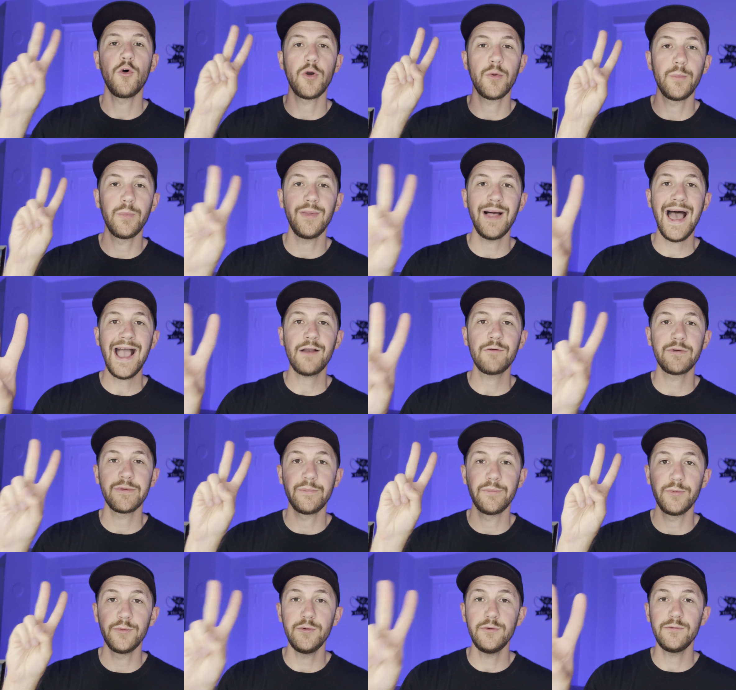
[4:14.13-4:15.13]
or black
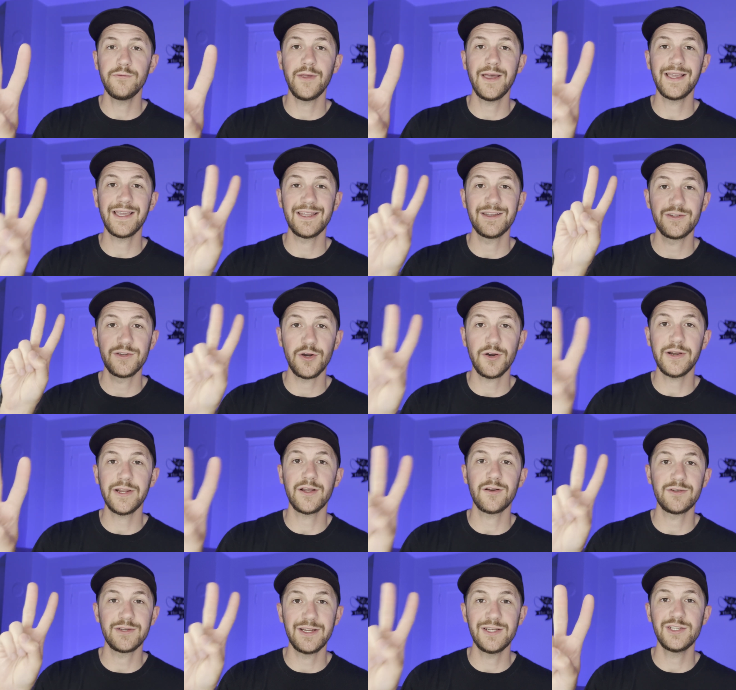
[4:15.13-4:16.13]
with blue flake and
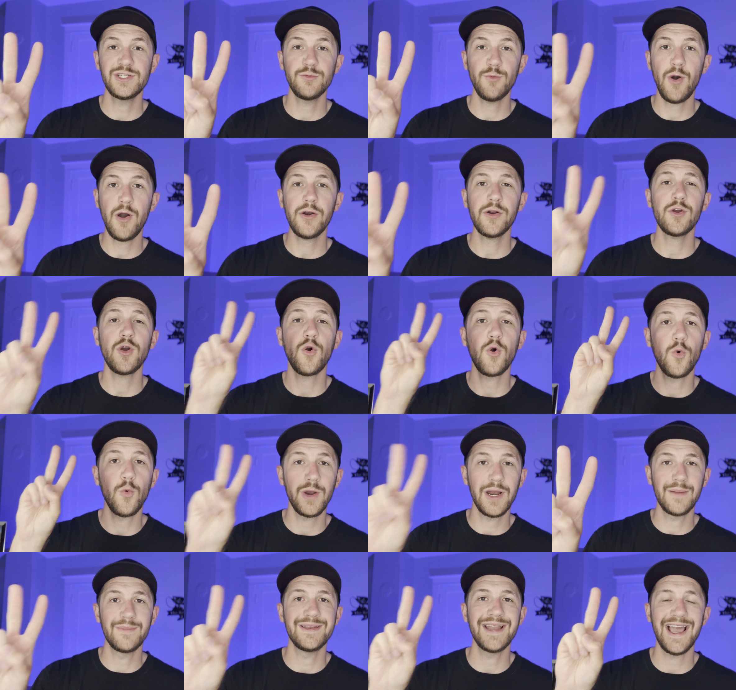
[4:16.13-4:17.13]
dirty or dingy water, or
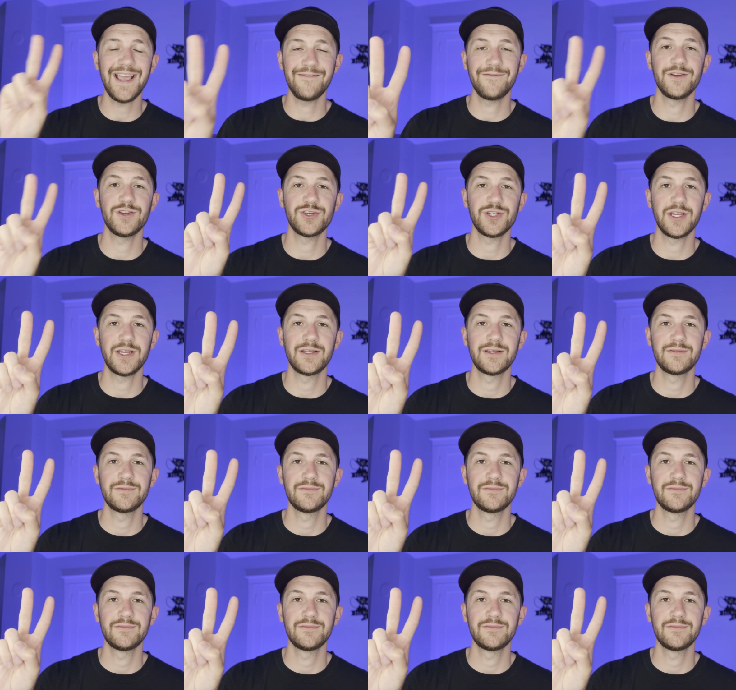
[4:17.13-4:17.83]
when I'm night fishing.